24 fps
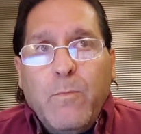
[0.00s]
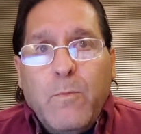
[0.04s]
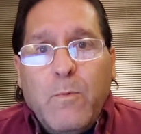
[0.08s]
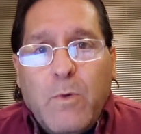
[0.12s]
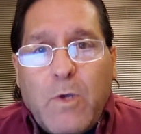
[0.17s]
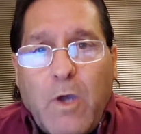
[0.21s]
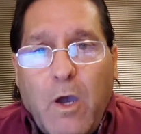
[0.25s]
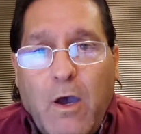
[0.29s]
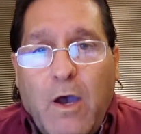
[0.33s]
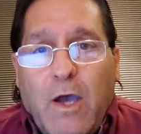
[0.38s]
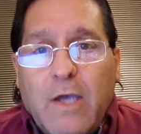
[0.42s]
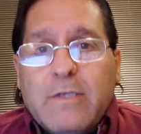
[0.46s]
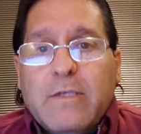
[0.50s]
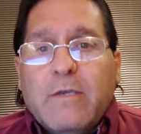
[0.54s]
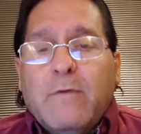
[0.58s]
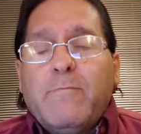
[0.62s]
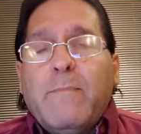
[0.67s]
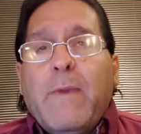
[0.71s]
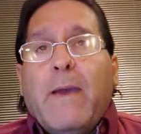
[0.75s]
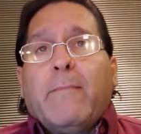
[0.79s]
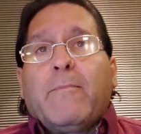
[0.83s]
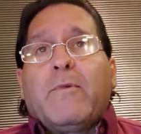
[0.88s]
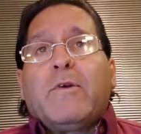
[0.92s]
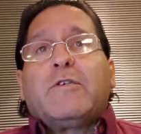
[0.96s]
caused the
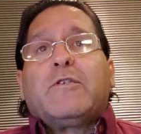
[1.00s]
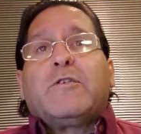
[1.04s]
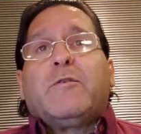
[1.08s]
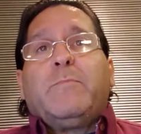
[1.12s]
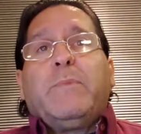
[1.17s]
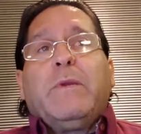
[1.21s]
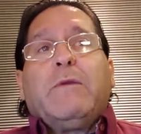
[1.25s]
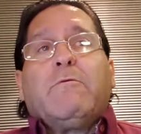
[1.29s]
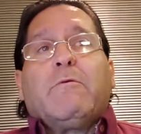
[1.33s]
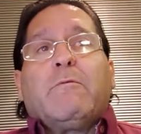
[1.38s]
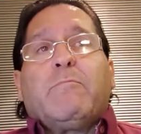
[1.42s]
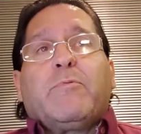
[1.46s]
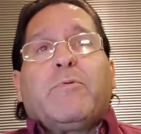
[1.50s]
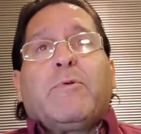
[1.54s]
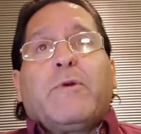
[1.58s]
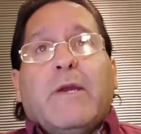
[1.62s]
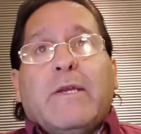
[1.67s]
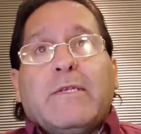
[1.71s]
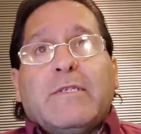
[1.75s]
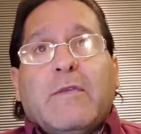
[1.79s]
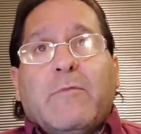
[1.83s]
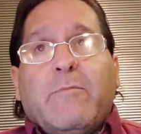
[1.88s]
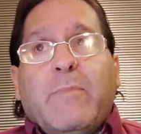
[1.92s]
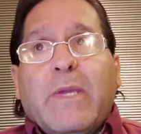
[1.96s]
memories to be
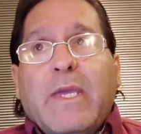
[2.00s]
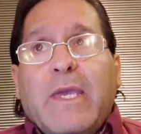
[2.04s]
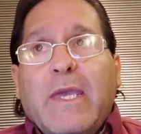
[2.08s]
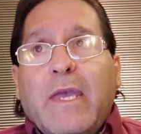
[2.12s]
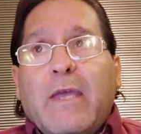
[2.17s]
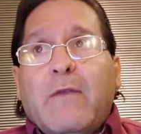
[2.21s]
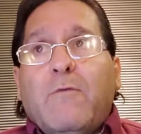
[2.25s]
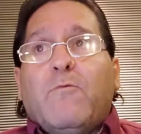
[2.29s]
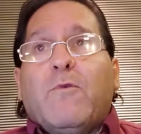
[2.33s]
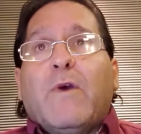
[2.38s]
repressed to begin